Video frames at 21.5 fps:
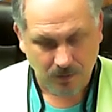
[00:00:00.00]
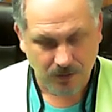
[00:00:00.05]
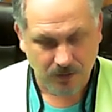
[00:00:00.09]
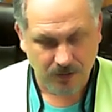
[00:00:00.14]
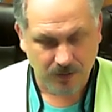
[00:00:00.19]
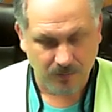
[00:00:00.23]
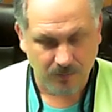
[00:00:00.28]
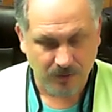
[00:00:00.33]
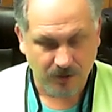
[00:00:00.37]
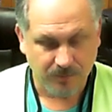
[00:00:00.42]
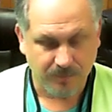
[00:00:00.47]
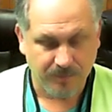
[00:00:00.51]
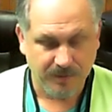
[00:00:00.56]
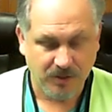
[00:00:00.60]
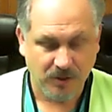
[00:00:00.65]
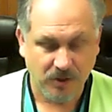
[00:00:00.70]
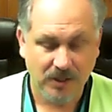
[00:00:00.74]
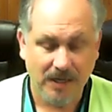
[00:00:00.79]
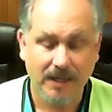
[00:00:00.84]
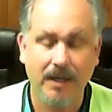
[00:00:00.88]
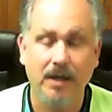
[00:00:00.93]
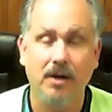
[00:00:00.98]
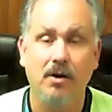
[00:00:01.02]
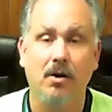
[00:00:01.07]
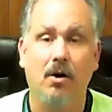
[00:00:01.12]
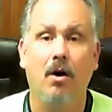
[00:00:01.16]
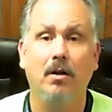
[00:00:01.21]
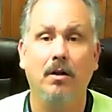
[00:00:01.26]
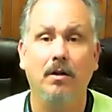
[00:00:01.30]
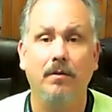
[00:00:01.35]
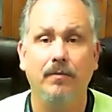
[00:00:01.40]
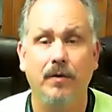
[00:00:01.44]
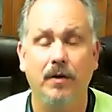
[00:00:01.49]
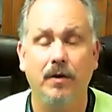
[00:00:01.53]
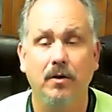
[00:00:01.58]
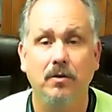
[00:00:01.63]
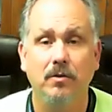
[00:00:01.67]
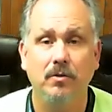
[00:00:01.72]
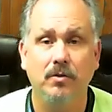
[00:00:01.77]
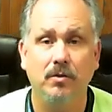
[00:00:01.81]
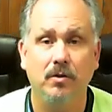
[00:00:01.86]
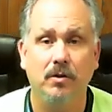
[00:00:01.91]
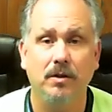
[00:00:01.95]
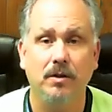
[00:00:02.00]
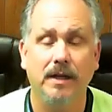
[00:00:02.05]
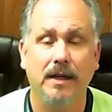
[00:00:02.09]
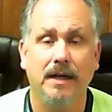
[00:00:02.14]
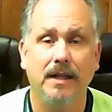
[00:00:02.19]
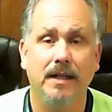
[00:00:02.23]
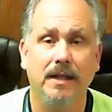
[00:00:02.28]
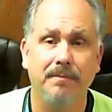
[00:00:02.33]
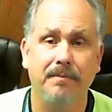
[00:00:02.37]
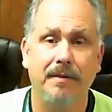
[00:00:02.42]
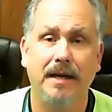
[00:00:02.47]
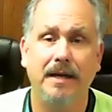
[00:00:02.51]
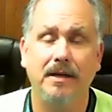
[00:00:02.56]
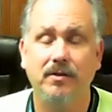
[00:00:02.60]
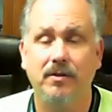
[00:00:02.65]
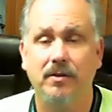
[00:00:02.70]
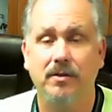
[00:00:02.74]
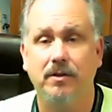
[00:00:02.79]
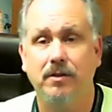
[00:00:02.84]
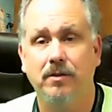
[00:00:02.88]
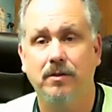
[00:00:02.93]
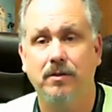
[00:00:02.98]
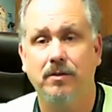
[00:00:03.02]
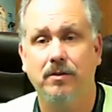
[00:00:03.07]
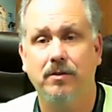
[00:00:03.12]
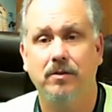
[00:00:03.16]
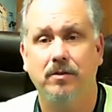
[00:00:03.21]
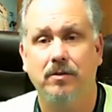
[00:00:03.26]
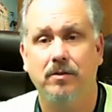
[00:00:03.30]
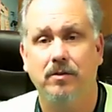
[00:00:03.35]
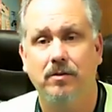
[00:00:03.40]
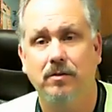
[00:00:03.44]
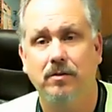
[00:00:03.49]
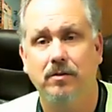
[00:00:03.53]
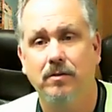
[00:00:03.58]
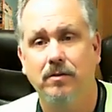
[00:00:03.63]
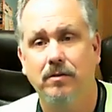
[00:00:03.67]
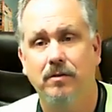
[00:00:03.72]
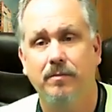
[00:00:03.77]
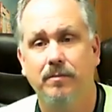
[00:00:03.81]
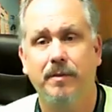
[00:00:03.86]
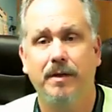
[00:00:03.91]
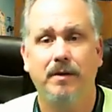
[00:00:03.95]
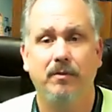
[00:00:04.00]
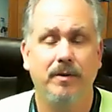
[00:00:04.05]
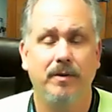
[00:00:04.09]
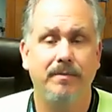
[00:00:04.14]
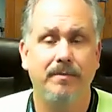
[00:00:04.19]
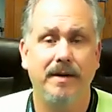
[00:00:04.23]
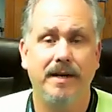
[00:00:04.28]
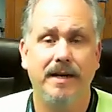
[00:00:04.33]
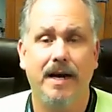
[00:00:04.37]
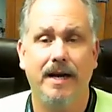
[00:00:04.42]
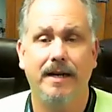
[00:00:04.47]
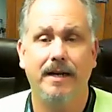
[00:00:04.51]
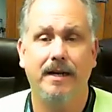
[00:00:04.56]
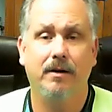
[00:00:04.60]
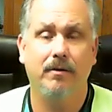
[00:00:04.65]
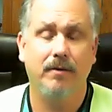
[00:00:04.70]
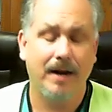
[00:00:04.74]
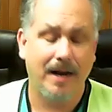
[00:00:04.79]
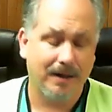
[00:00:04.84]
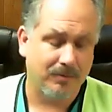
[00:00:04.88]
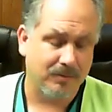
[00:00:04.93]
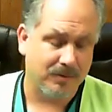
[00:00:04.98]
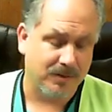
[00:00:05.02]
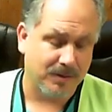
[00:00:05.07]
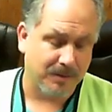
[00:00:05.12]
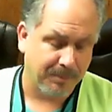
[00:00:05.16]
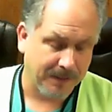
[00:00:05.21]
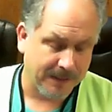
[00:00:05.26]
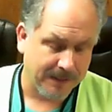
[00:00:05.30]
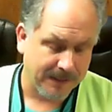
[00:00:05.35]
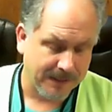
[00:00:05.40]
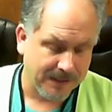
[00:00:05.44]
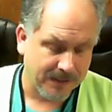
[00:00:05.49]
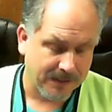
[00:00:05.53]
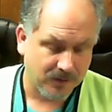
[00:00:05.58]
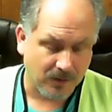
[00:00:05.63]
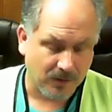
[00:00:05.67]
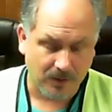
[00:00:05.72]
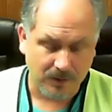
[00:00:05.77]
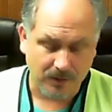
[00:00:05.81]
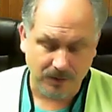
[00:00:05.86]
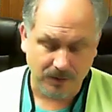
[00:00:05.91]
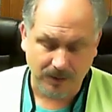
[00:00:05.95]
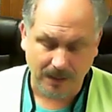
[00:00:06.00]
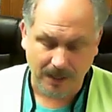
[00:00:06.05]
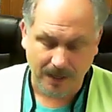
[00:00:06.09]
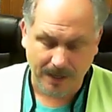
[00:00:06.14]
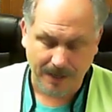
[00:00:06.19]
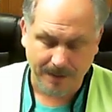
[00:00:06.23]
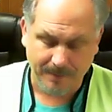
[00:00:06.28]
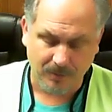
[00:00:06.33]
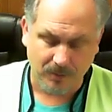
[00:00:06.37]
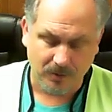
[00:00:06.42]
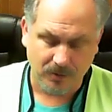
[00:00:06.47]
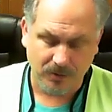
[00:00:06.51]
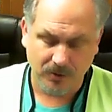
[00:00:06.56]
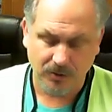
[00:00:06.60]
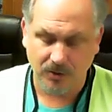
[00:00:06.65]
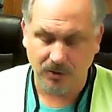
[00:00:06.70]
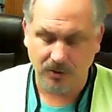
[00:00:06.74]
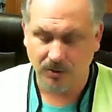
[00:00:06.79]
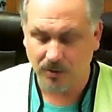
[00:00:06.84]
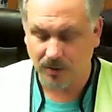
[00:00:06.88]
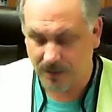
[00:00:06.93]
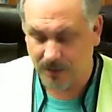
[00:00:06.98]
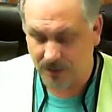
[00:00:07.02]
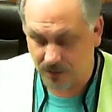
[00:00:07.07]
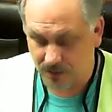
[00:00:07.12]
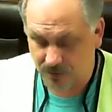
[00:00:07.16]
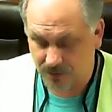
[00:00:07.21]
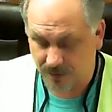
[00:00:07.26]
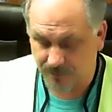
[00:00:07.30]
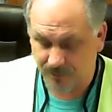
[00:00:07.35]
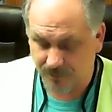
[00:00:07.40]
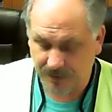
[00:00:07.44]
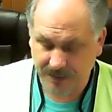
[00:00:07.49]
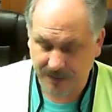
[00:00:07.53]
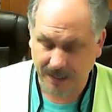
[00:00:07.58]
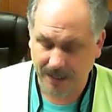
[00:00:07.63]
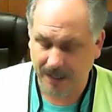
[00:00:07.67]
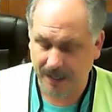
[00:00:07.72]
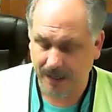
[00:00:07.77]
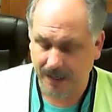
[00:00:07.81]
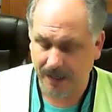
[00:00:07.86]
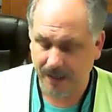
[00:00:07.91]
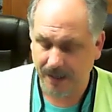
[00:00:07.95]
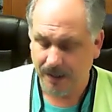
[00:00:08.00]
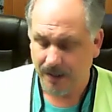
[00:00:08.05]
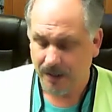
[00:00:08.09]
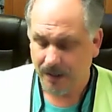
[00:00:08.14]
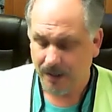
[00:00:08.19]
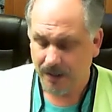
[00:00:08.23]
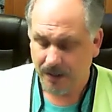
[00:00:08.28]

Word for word: You see, we should be checking all of those on a daily basis. I mean, we may not interact with the police all the time or church leaders every day,